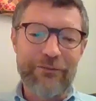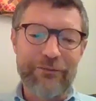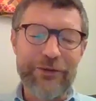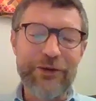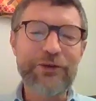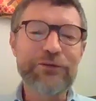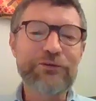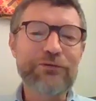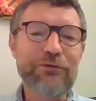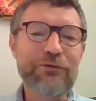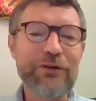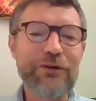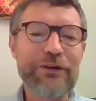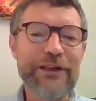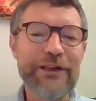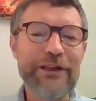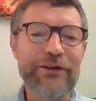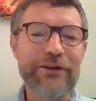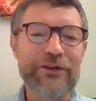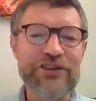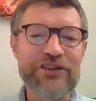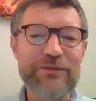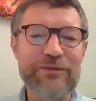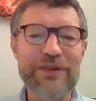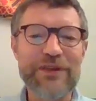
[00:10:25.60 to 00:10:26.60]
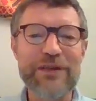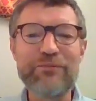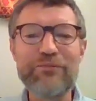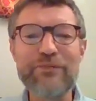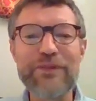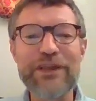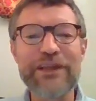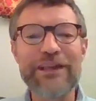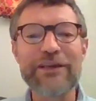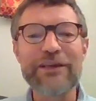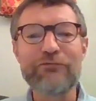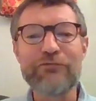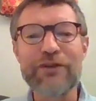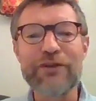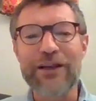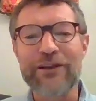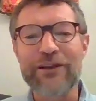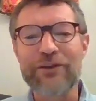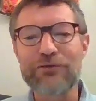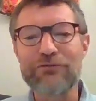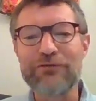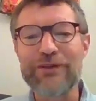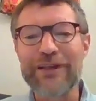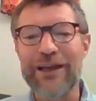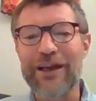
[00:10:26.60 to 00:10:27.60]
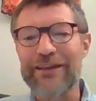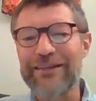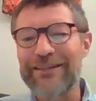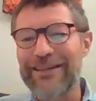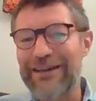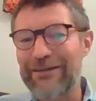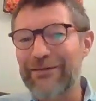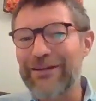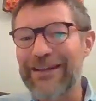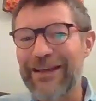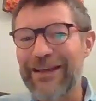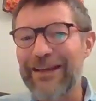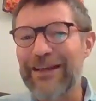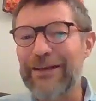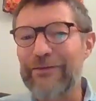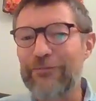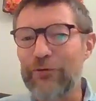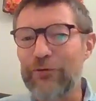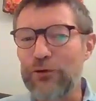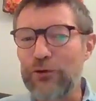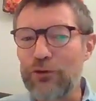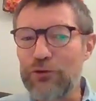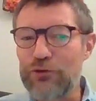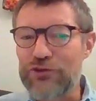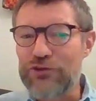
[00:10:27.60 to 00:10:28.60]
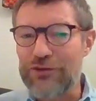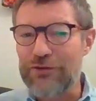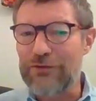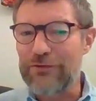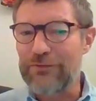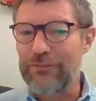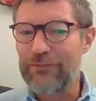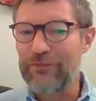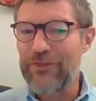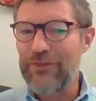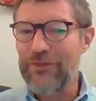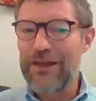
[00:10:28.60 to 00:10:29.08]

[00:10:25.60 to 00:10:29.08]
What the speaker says: virtual leadership team meeting we are doing, and there is an evolution